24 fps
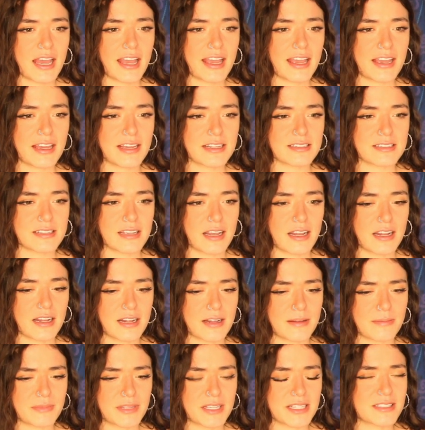And
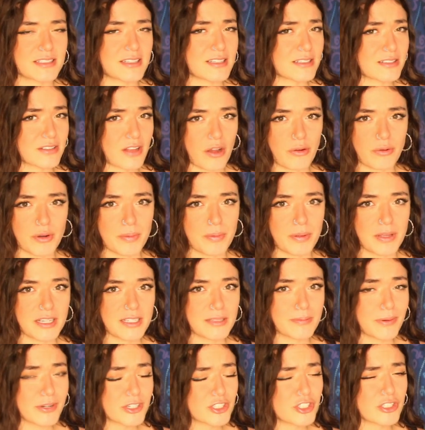um, this does not
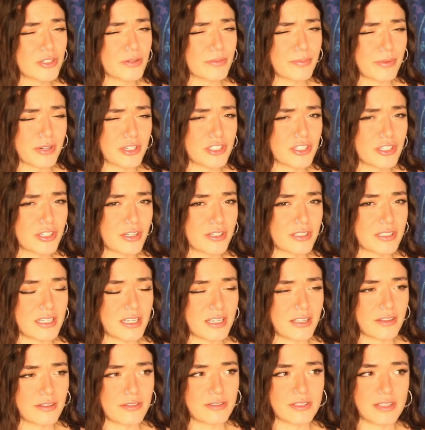replace brushing, brushing your teeth.